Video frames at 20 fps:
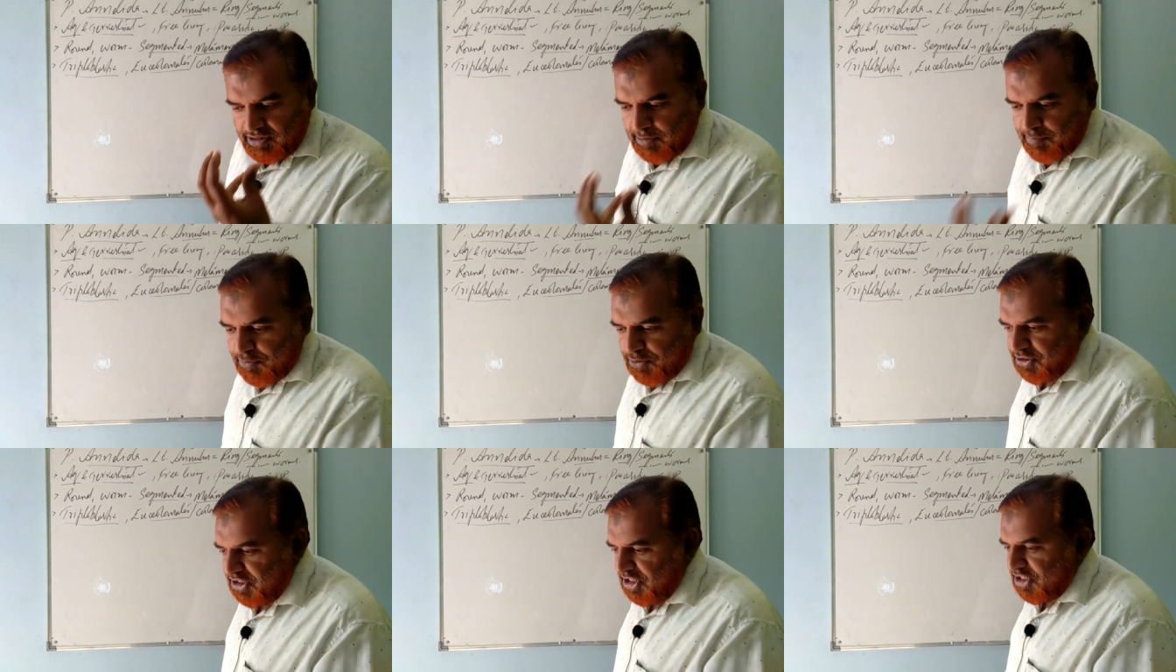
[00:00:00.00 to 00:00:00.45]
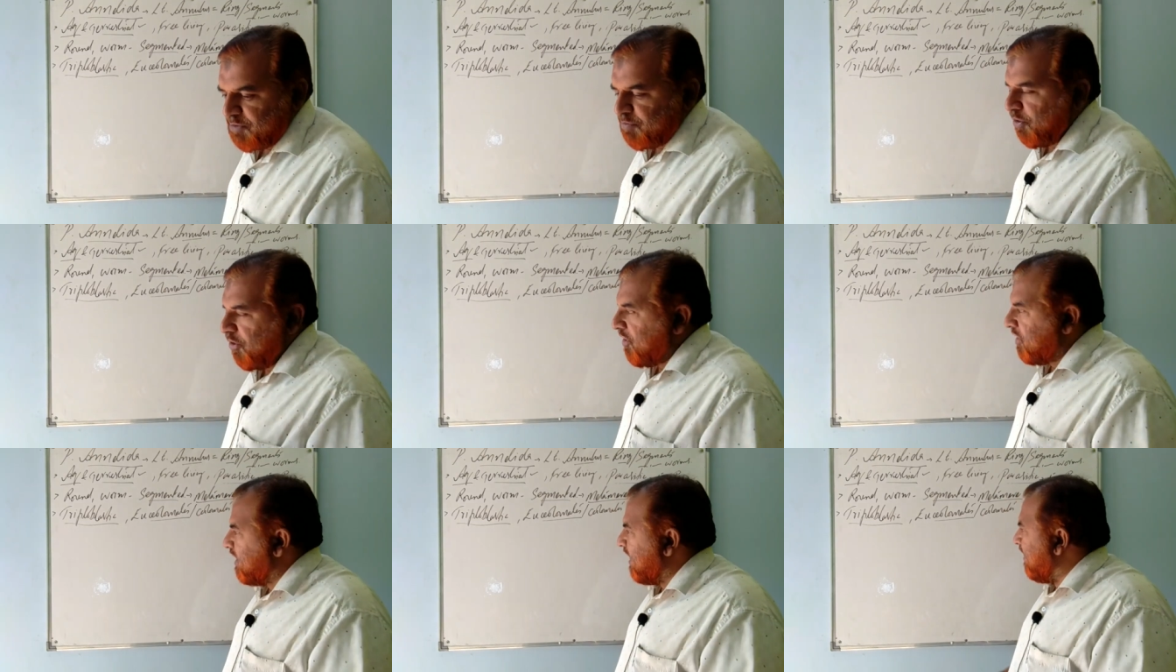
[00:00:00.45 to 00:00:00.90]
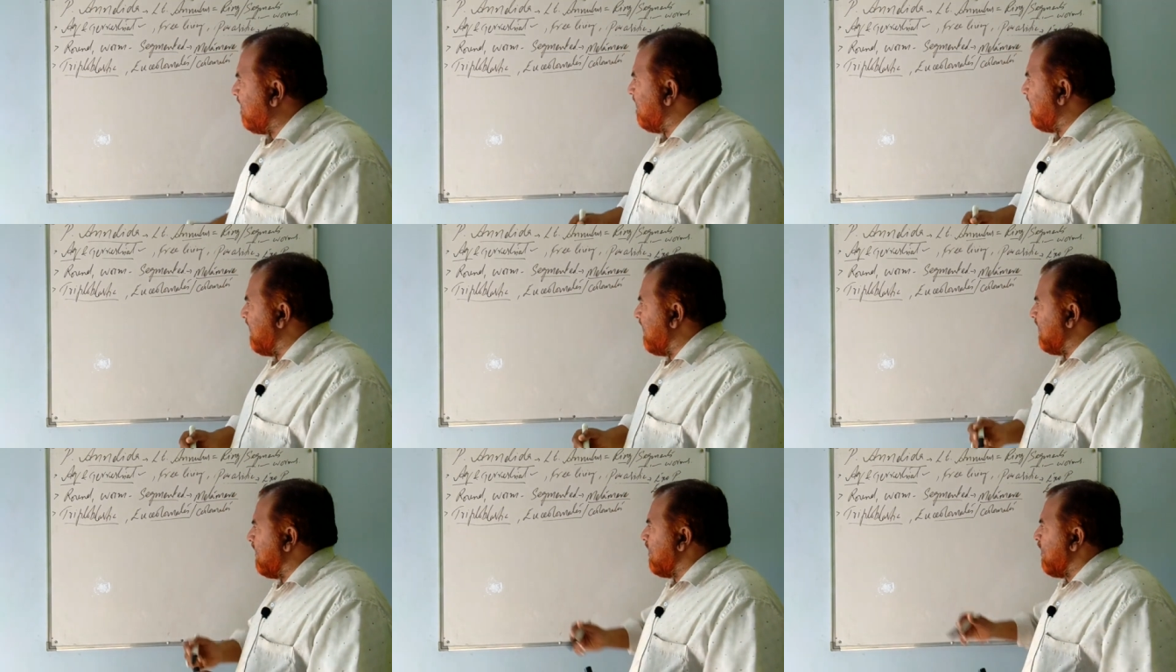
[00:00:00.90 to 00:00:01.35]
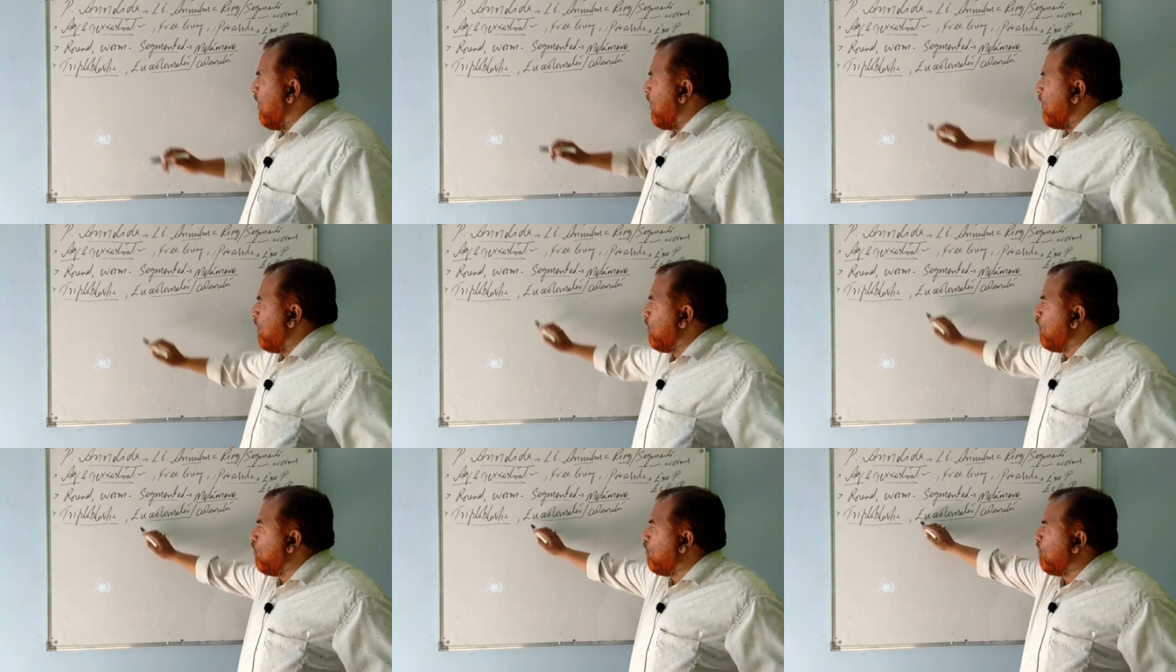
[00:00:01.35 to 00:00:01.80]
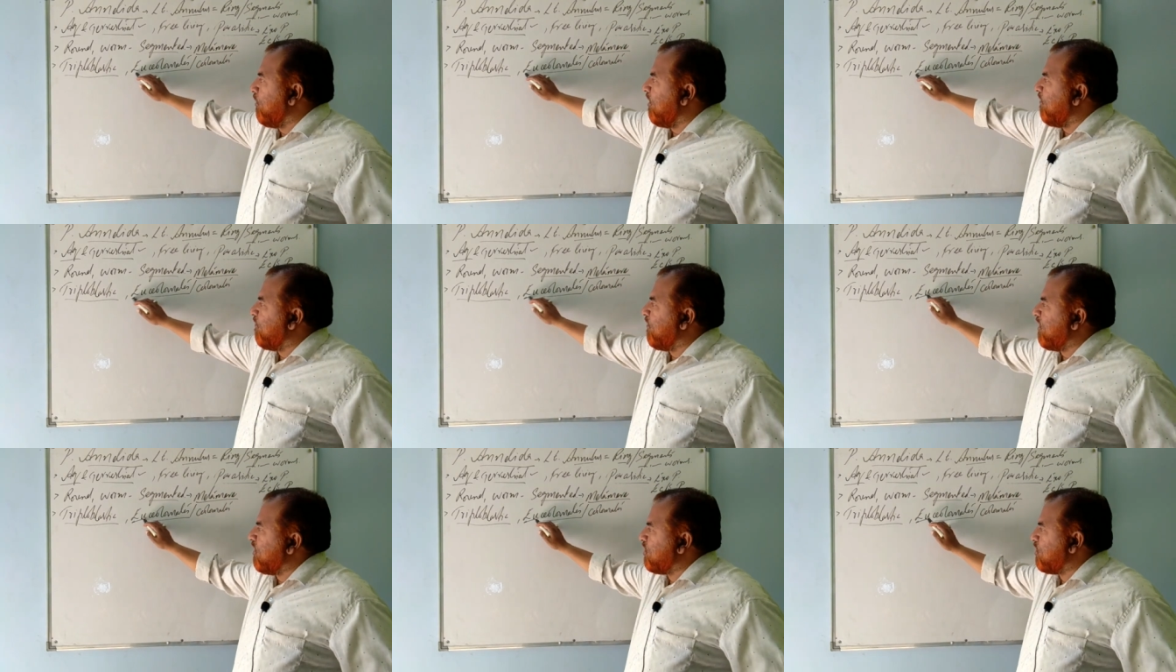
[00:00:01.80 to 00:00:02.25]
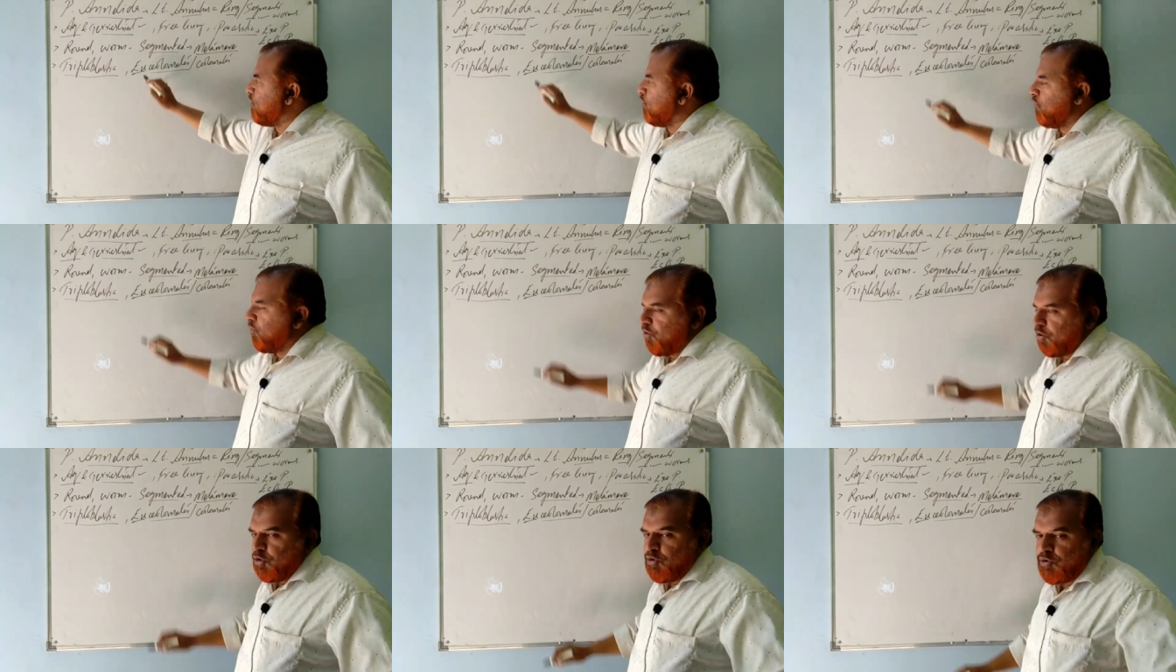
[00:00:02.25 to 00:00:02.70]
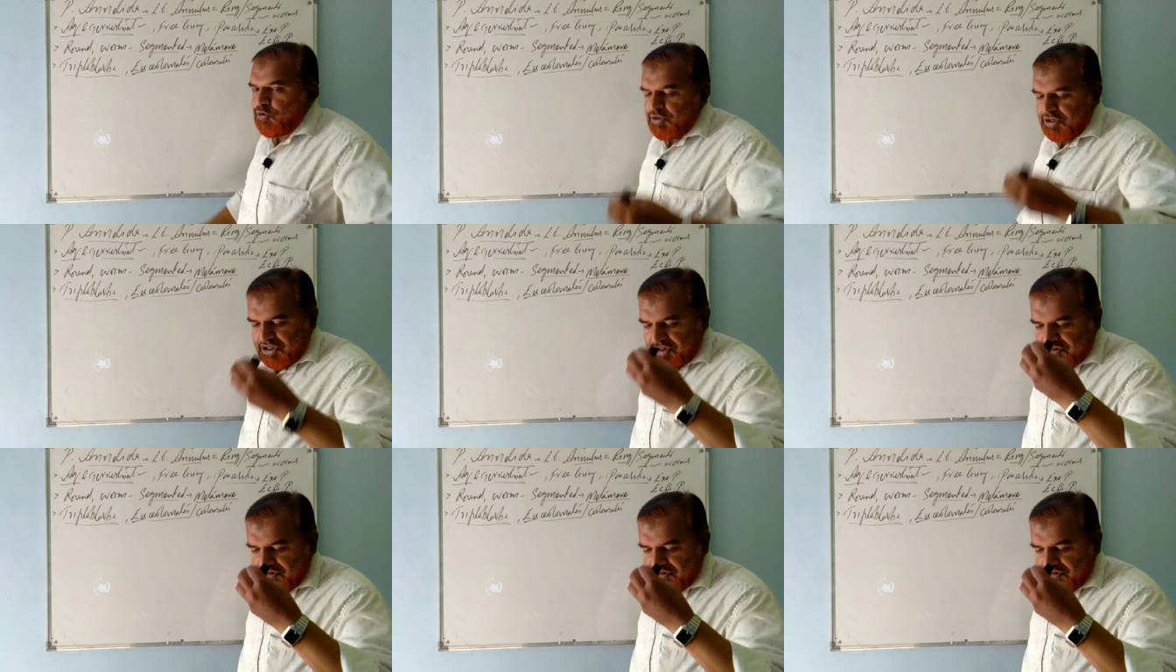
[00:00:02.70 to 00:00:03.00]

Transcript: They possess body cavity. U refers to true.